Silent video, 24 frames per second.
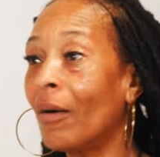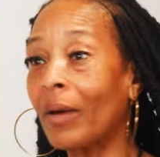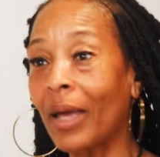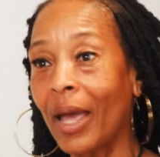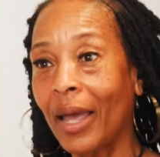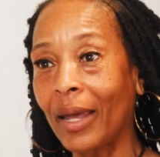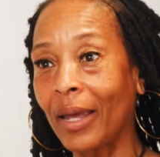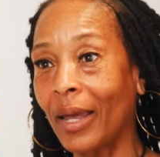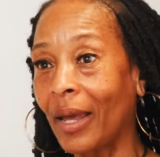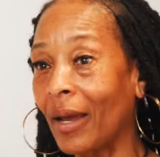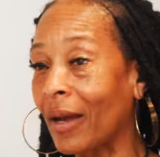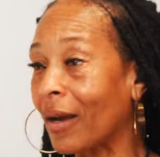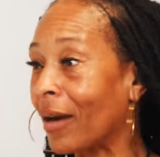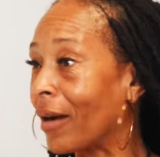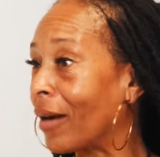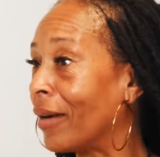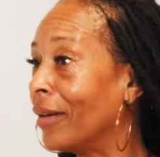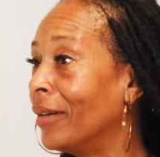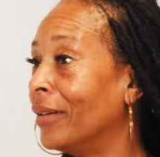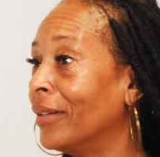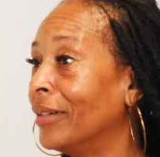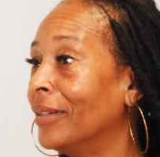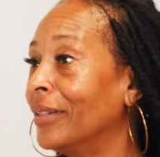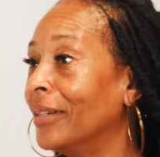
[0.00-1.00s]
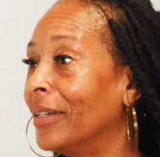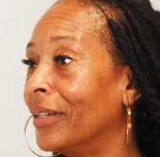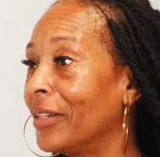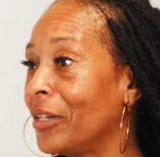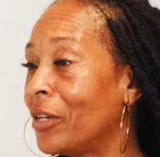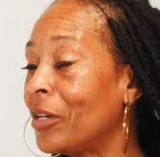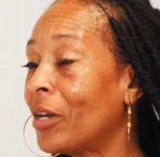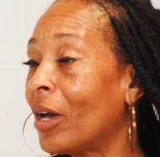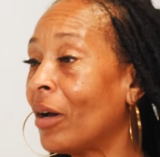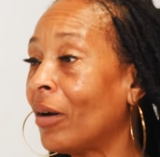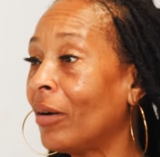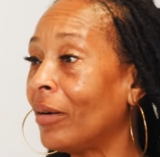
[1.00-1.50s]
Okay, here,
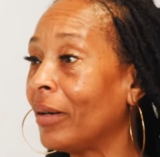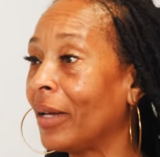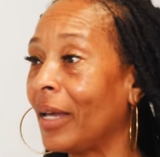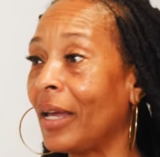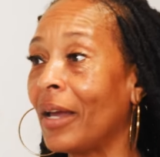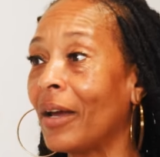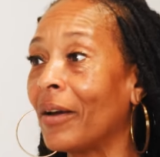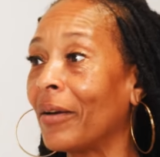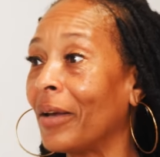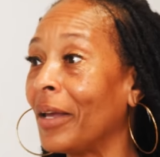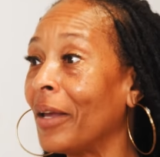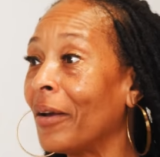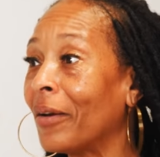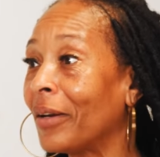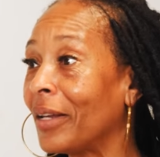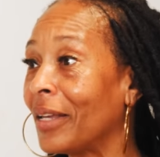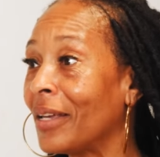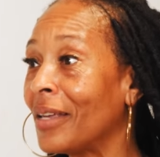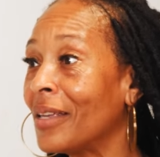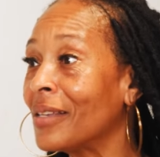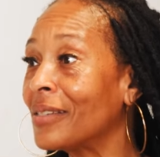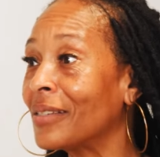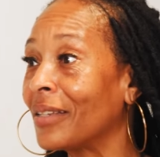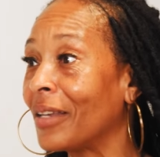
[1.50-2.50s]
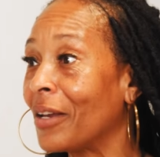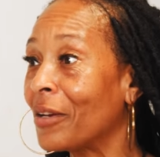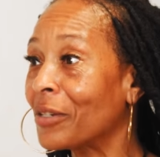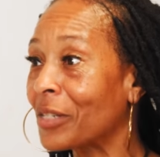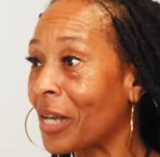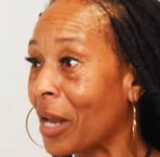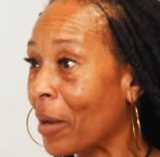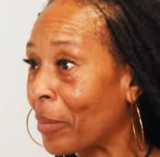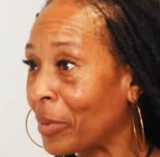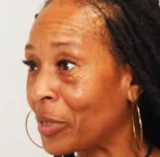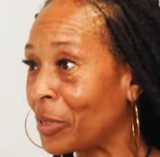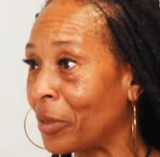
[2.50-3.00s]
you know, here, here it is. Here's
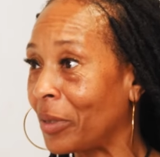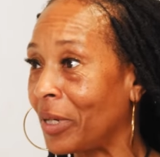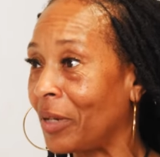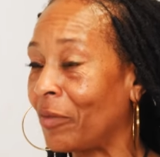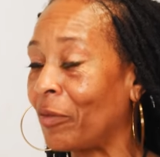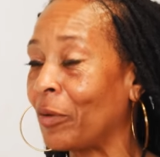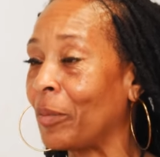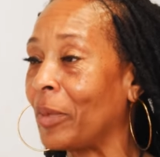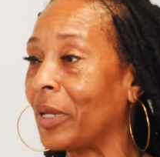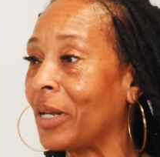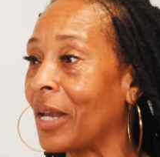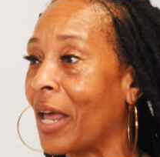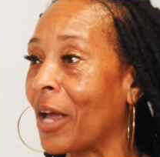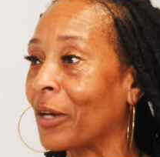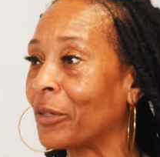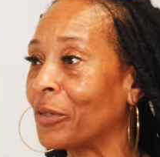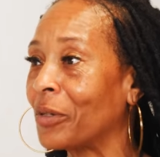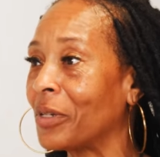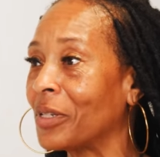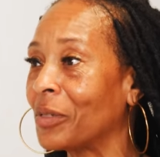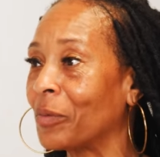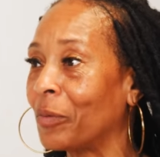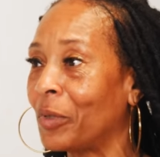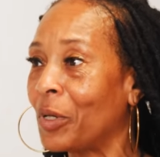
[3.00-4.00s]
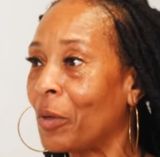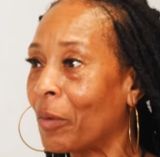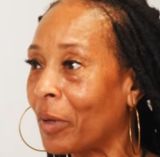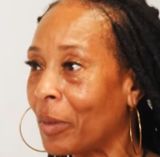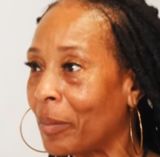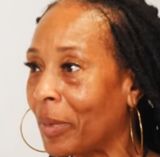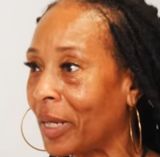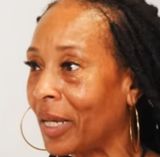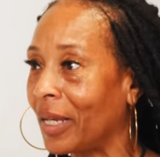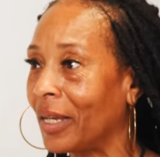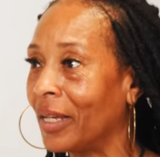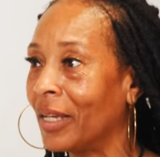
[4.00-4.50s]
an opportunity for you to be an actress. What do you
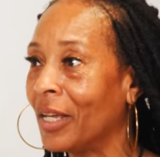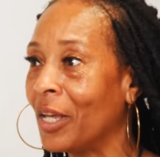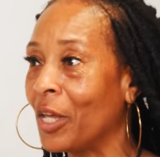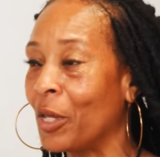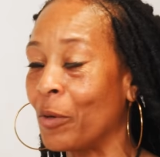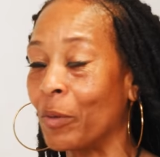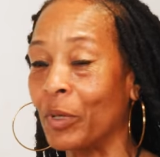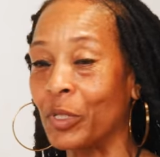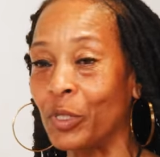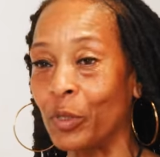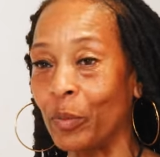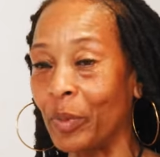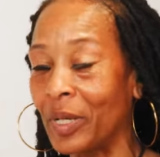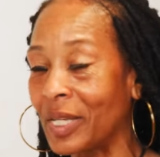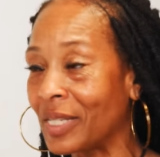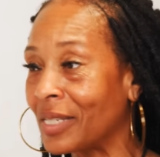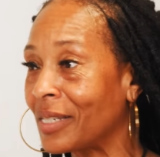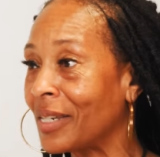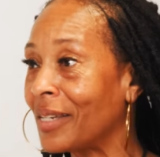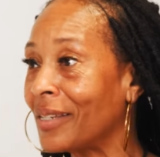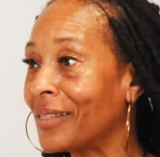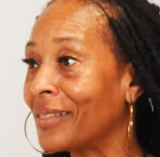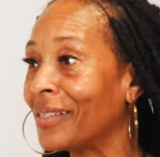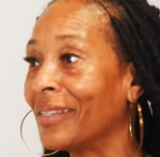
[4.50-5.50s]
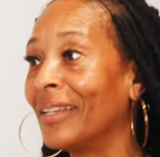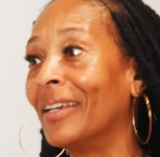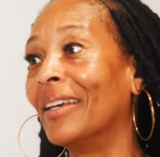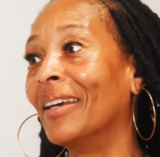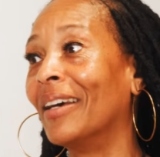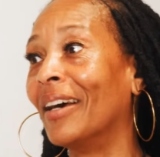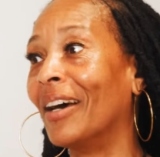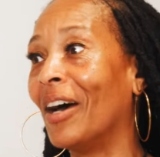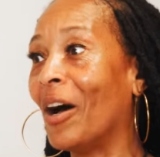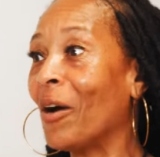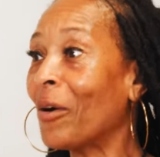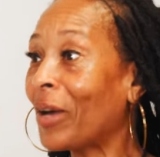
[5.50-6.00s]
want to be? You want to do business?
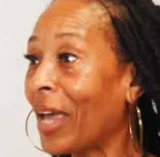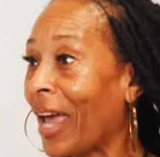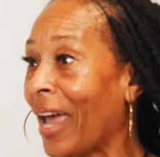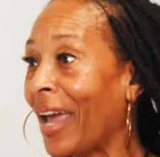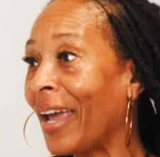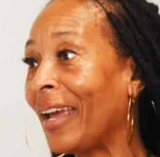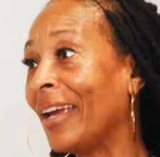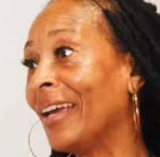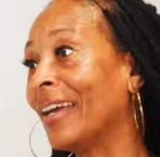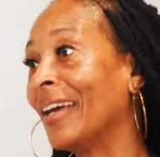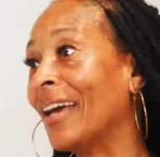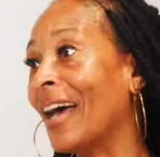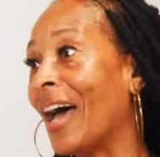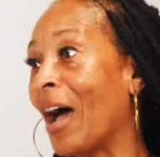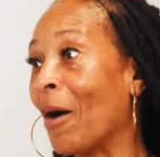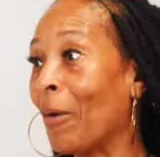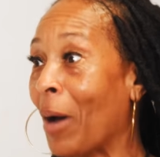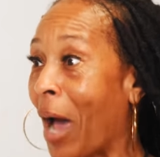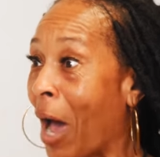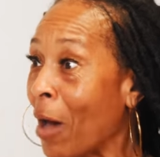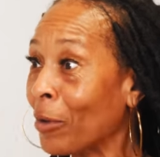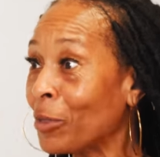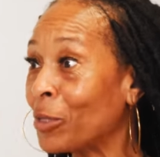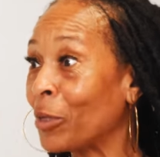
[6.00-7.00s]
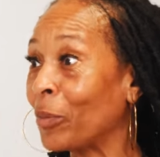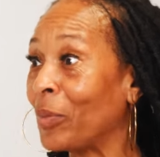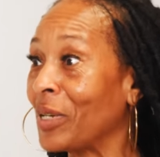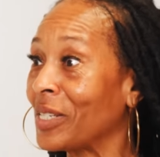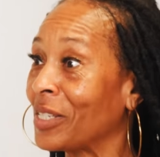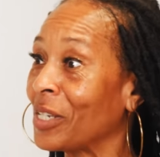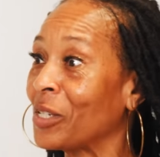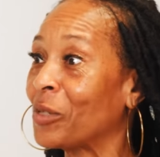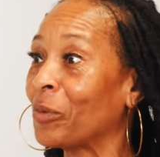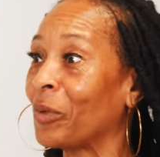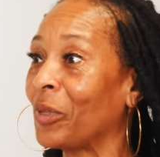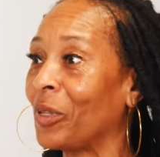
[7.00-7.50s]
Okay, I'll do
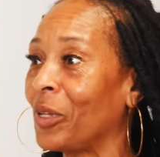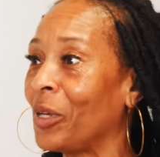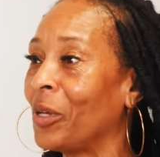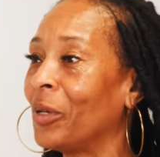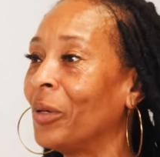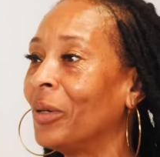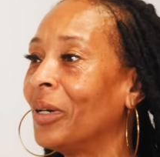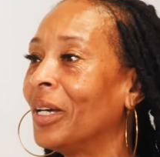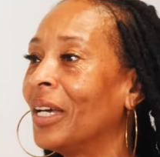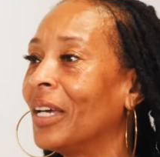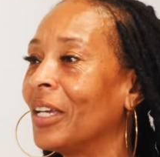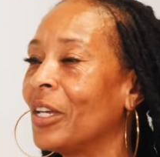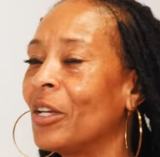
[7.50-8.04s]
business with you.